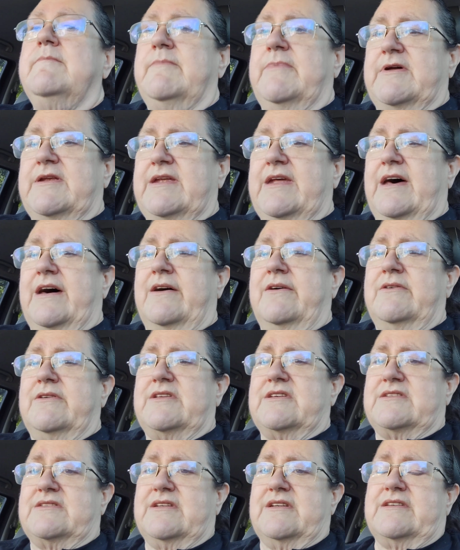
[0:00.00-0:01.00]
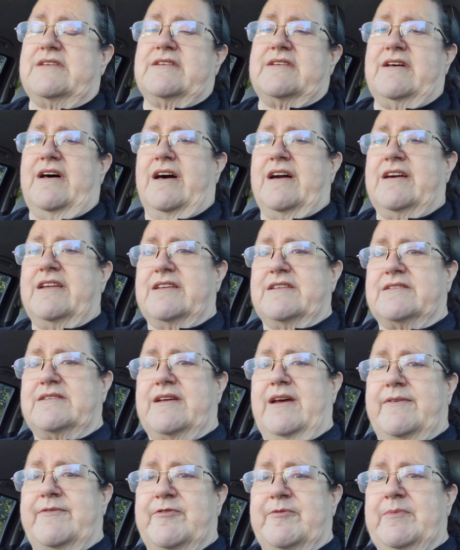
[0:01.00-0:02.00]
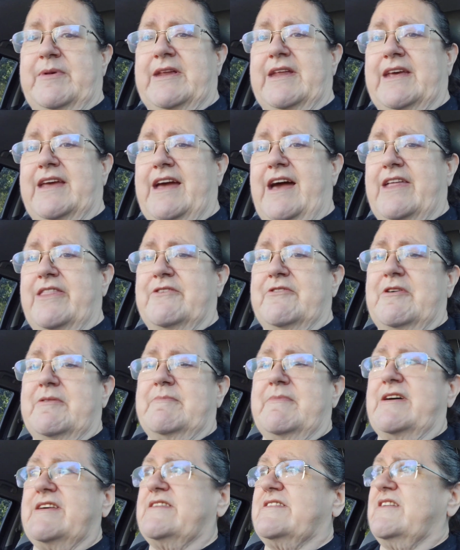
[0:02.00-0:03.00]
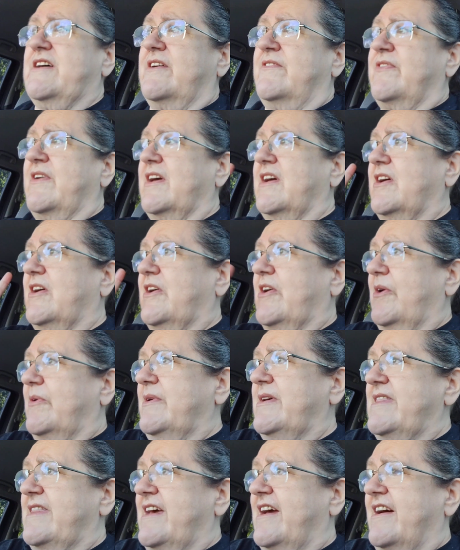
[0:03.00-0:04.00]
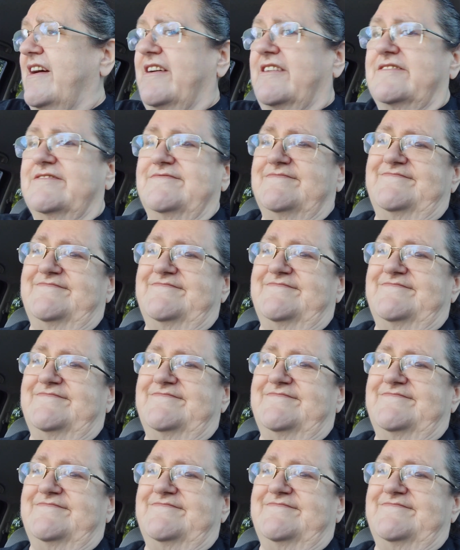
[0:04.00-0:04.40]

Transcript: But now it is 6 o'clock and it's time for me to gather up my stuff and go in there.